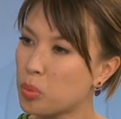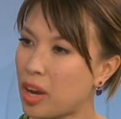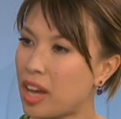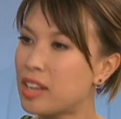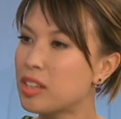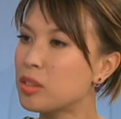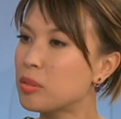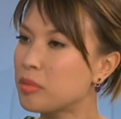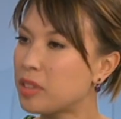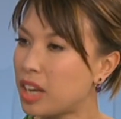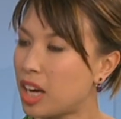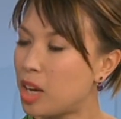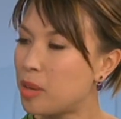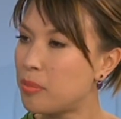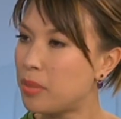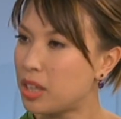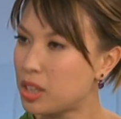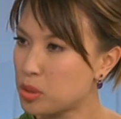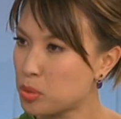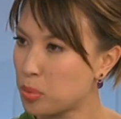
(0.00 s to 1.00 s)
random guy
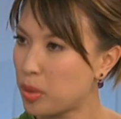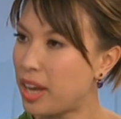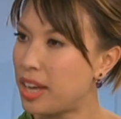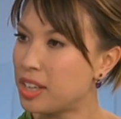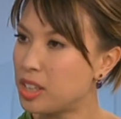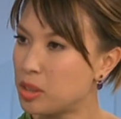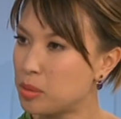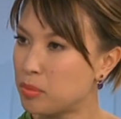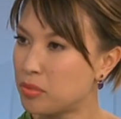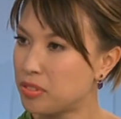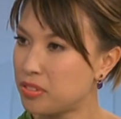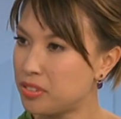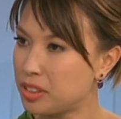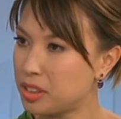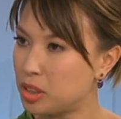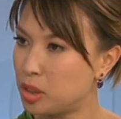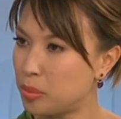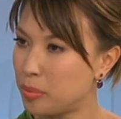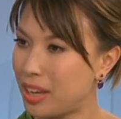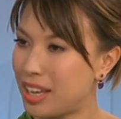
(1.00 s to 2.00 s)
makes random
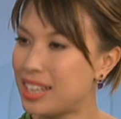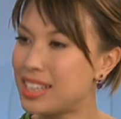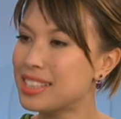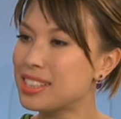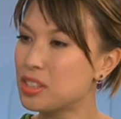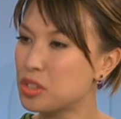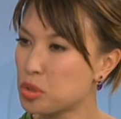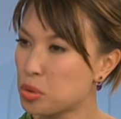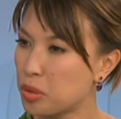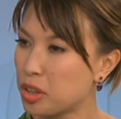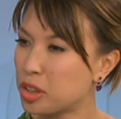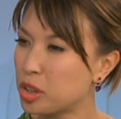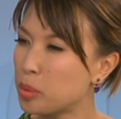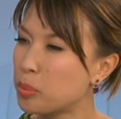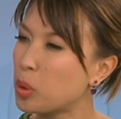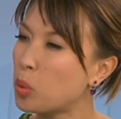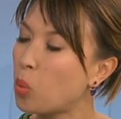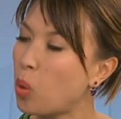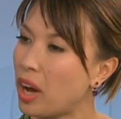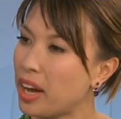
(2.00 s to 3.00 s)
film and it's a trigger,
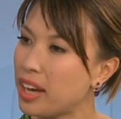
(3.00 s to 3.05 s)
but